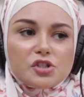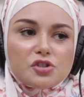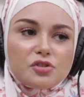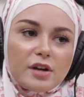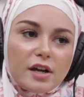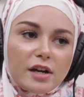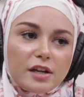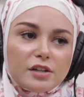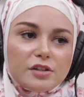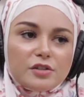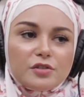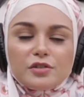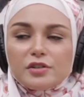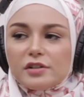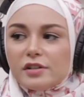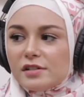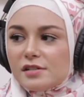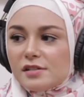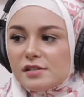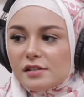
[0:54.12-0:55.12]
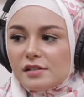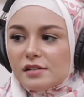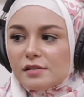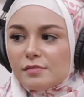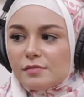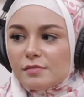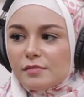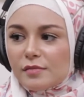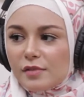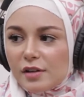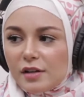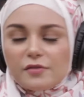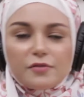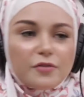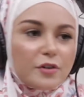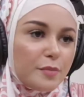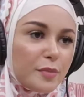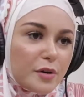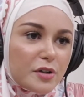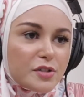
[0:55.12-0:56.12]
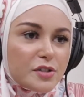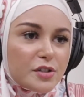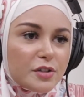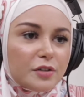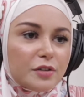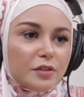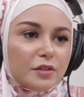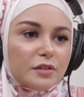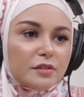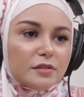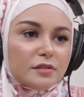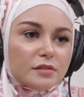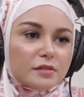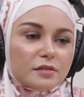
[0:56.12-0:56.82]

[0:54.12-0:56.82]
trend or is it for personal?